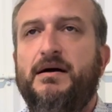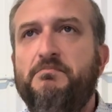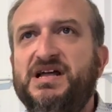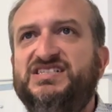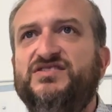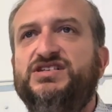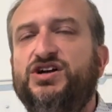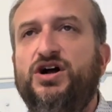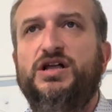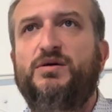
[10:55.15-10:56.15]
Mitzvahs are
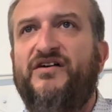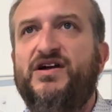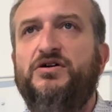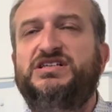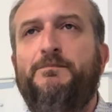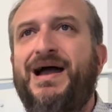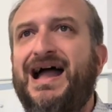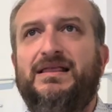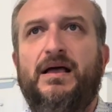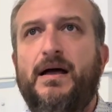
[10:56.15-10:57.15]
good, averos are
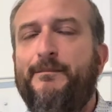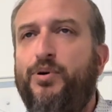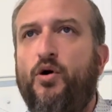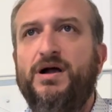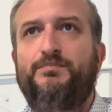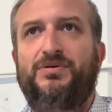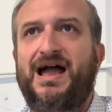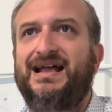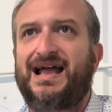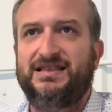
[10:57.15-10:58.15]
bad, point
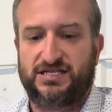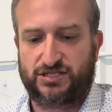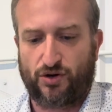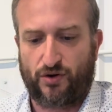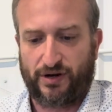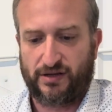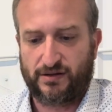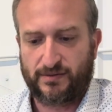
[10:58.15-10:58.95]
blank, end of story.